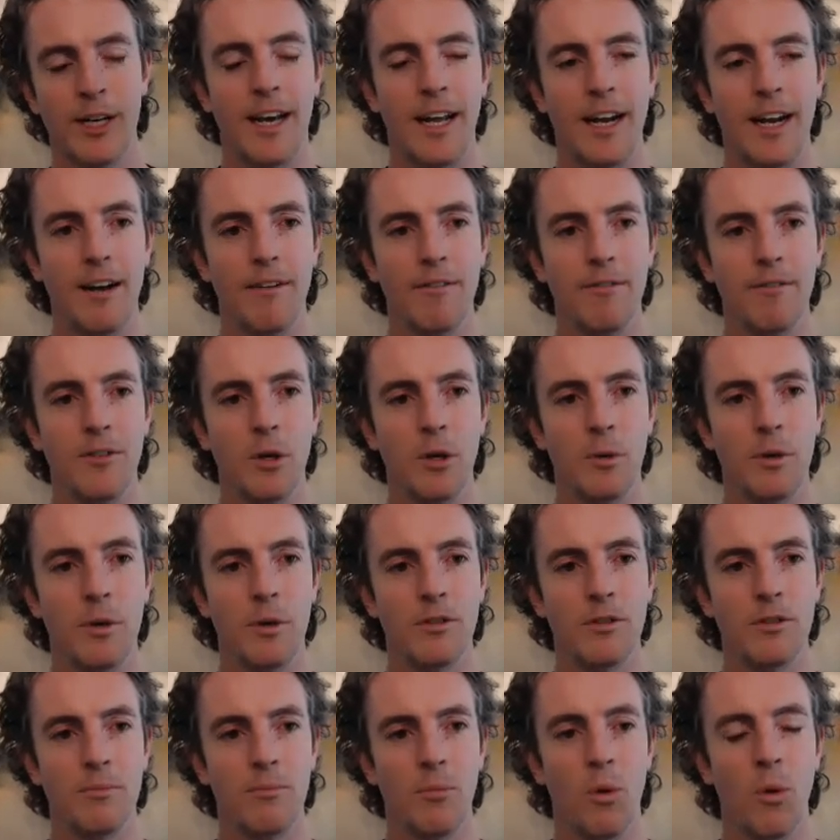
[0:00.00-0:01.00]
And I've
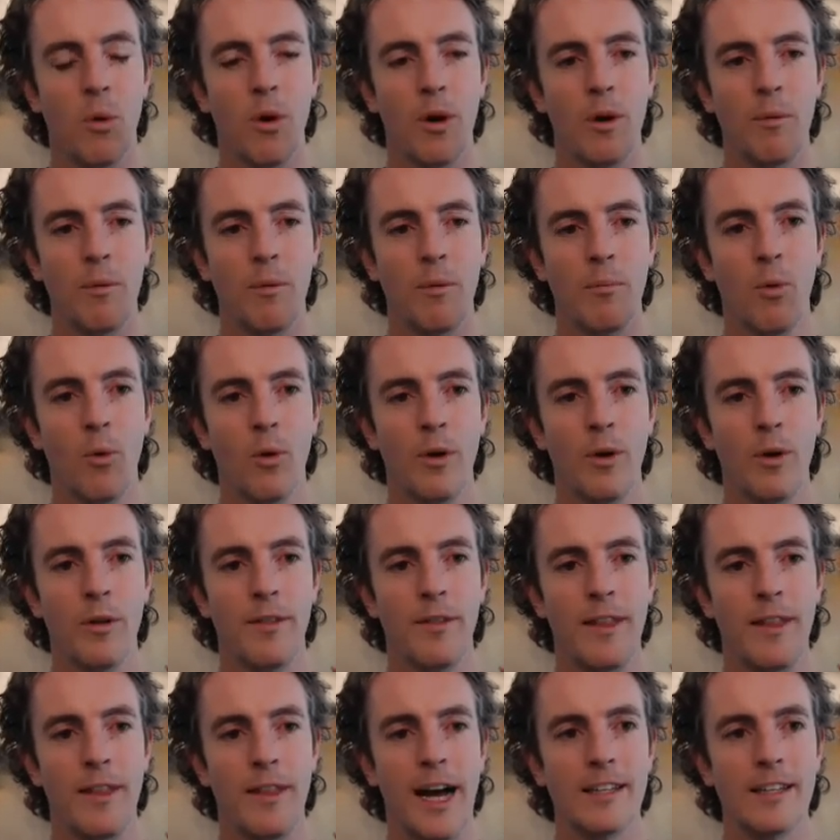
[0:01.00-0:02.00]
noticed more and more
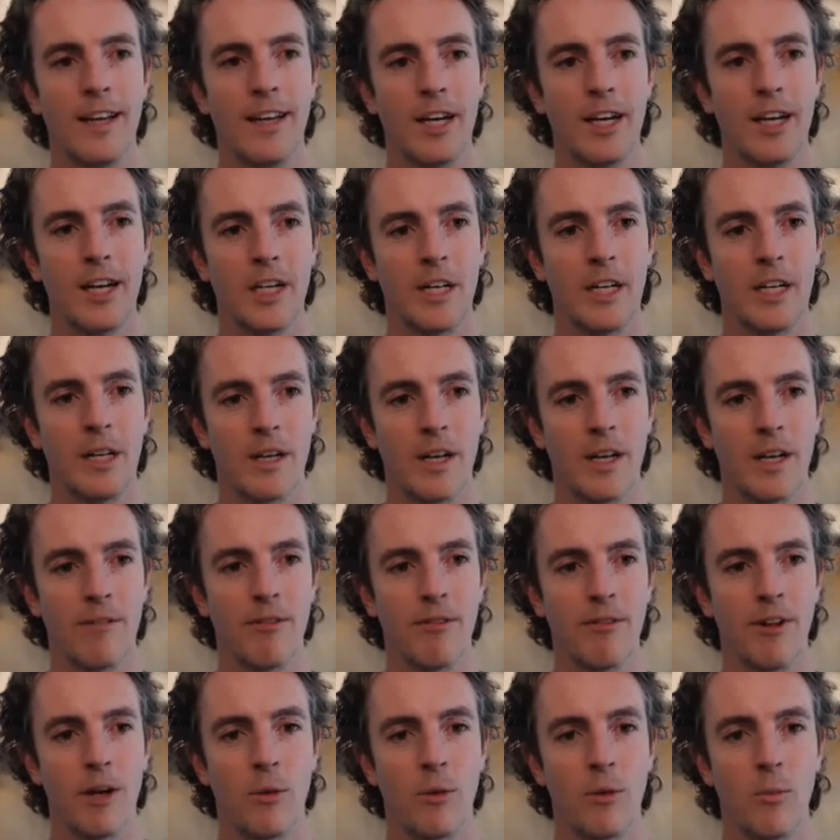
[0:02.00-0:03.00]
that that's actually
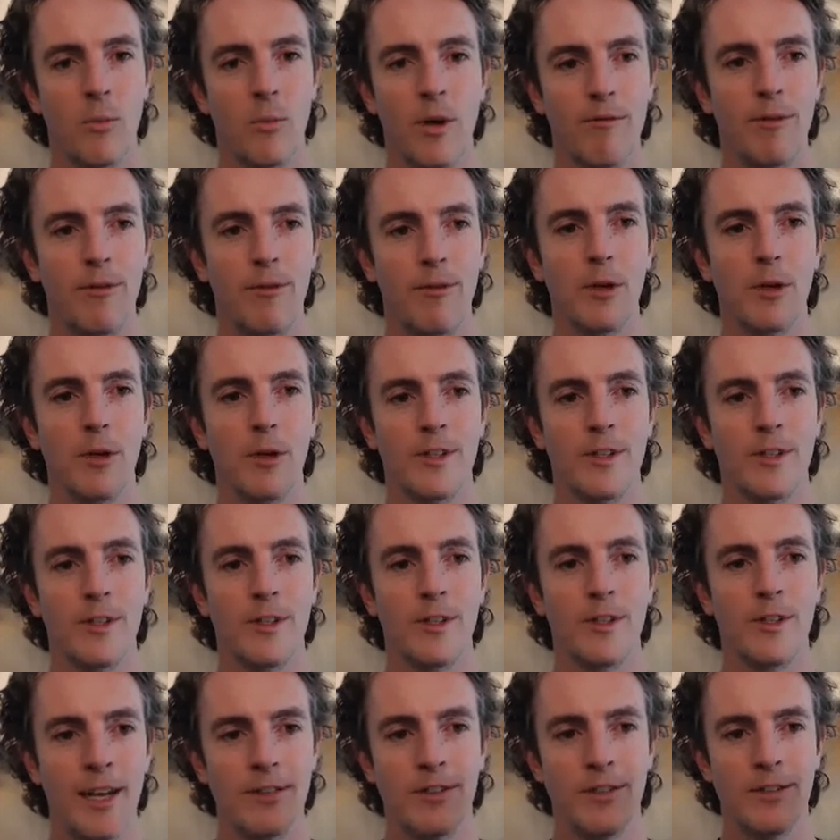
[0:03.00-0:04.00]
kind of like what fills the
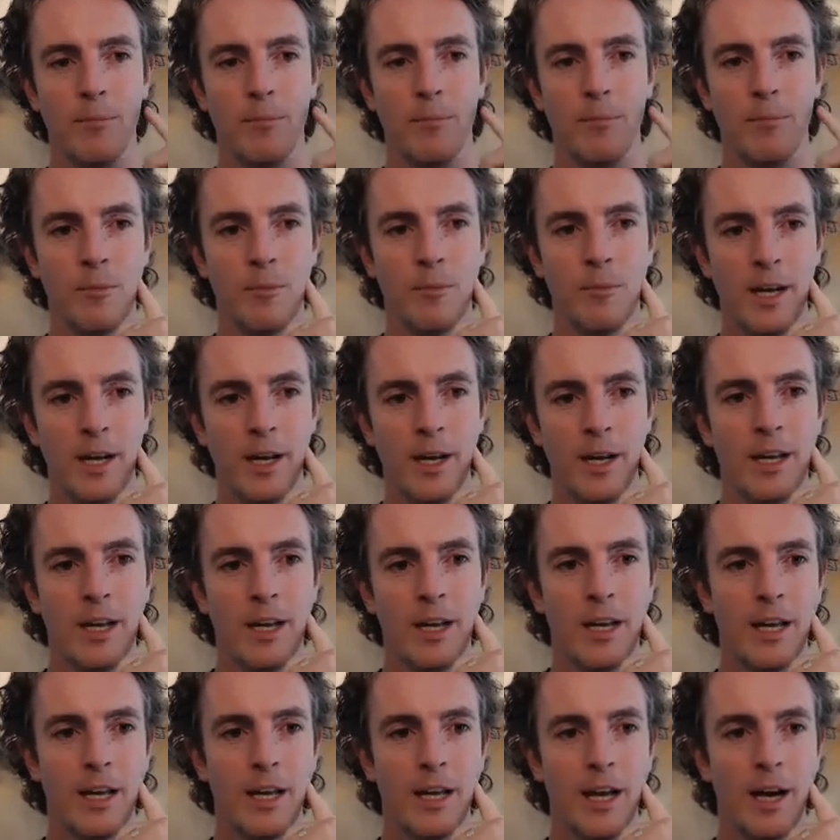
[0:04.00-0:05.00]
tanks up for me,
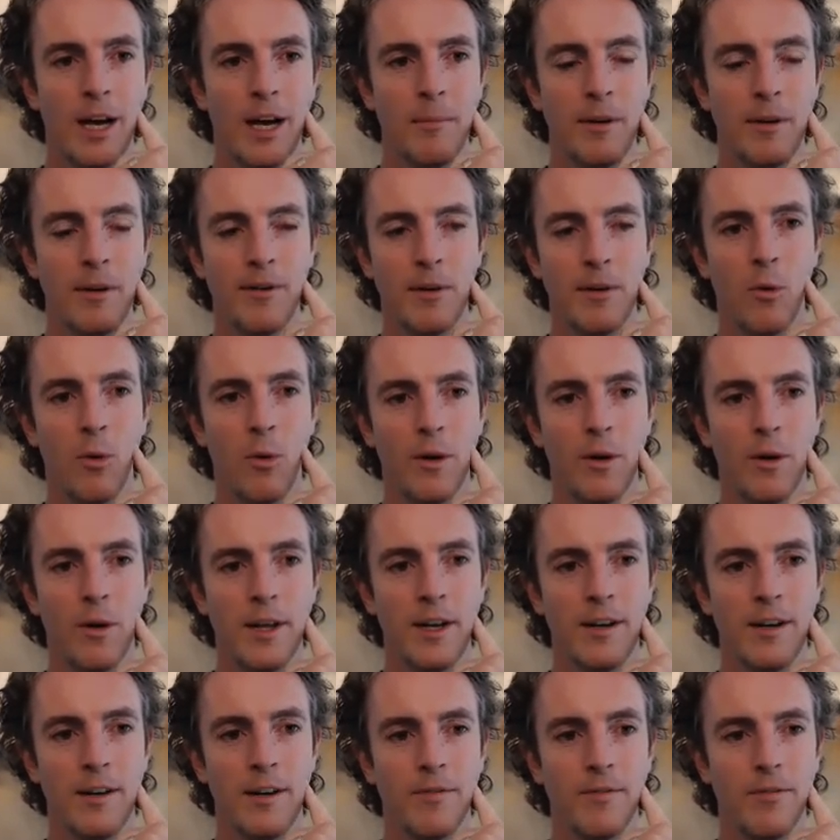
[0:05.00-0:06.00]
even more
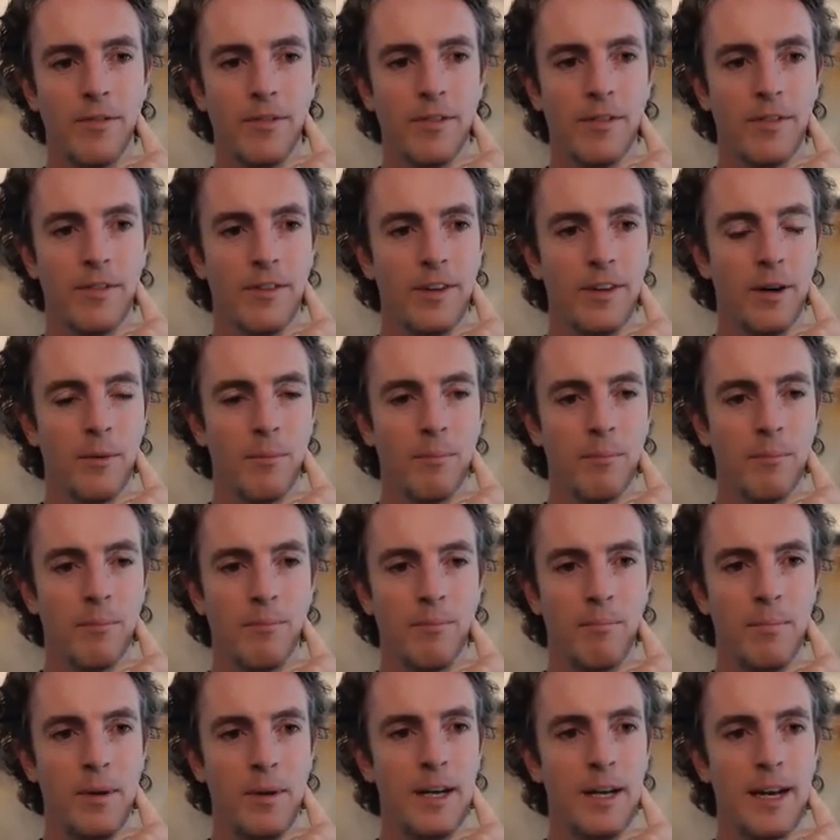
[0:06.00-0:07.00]
than
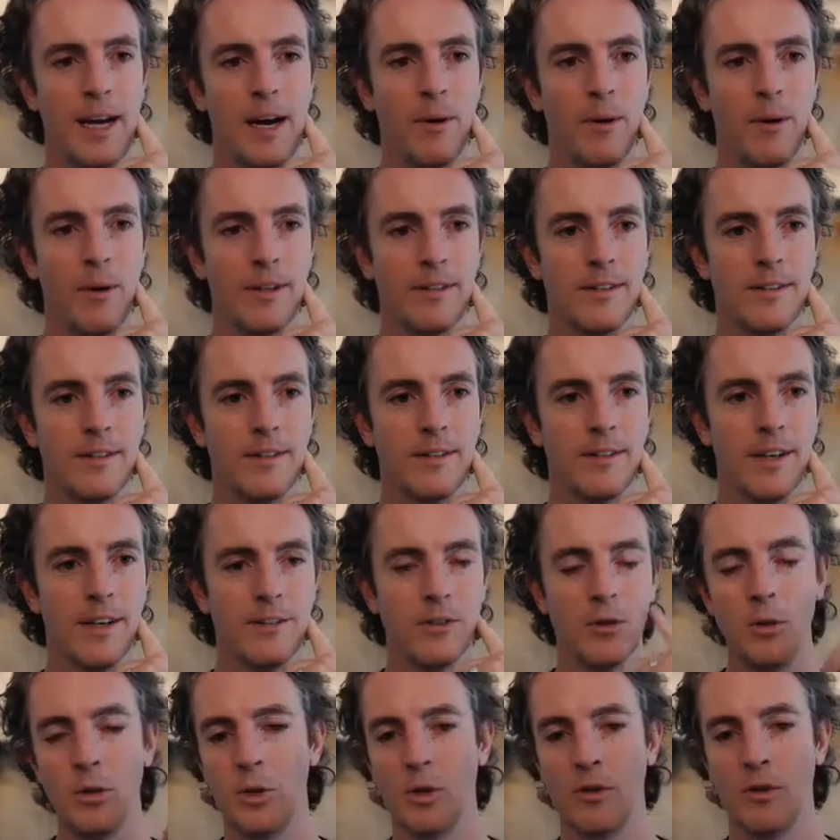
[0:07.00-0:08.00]
being out
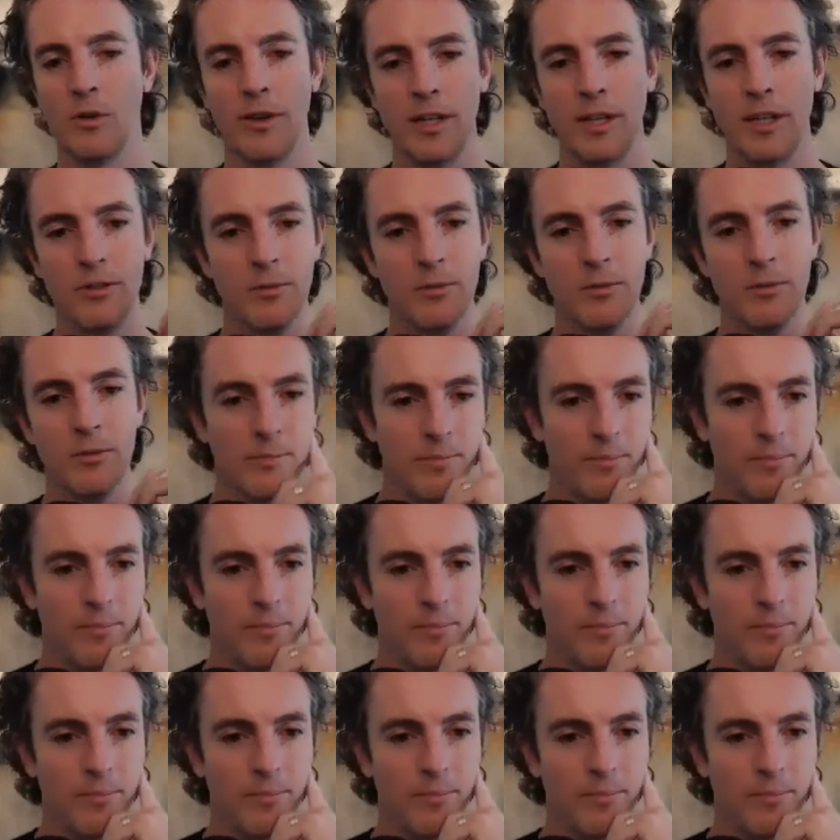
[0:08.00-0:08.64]
at social events.